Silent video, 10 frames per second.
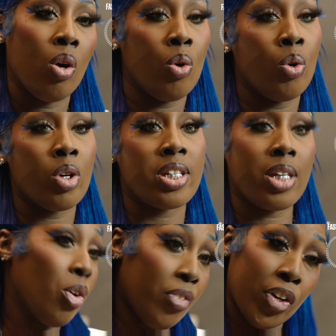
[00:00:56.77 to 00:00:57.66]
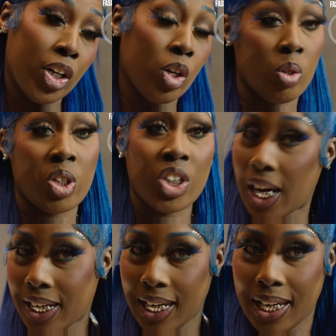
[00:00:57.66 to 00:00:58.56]
or silver or
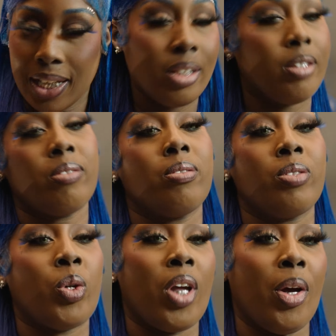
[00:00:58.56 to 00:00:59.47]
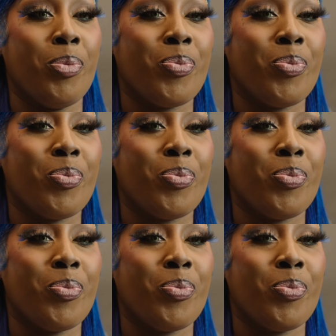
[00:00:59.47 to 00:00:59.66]
shiny. So yeah.